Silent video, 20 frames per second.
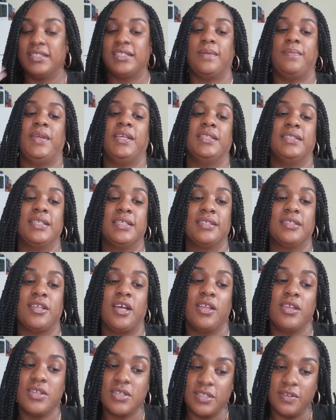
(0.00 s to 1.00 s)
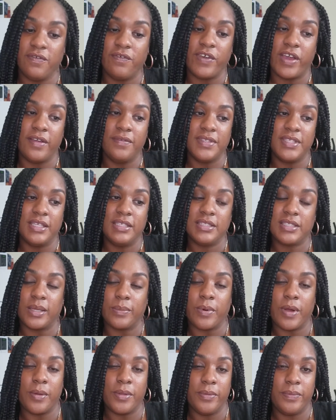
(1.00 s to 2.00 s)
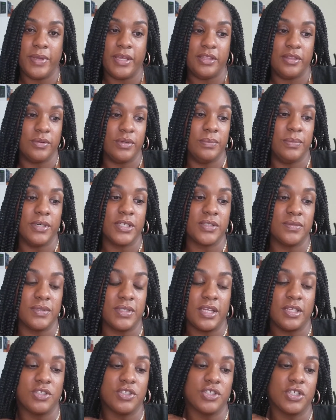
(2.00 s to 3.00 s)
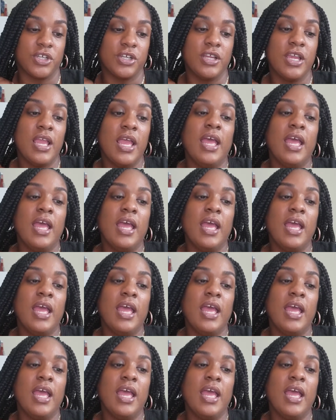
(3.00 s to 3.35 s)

I made $6.05. I probably paid 3 bucks for that shirt.